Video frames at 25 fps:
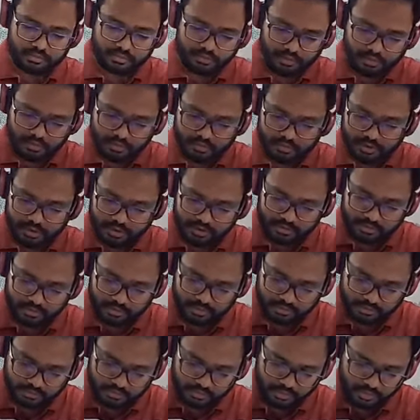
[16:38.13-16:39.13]
you know
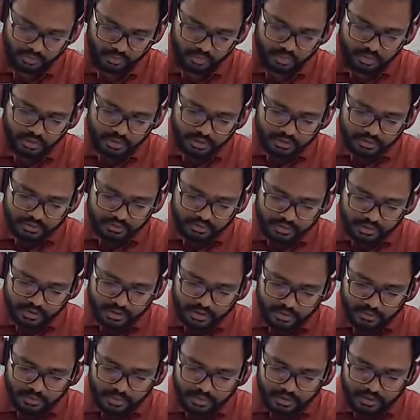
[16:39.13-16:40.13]
textbooks with you. The
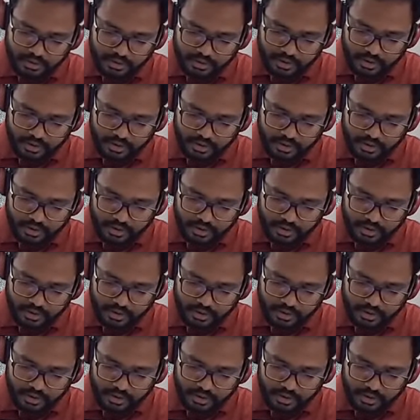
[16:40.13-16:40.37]
recommended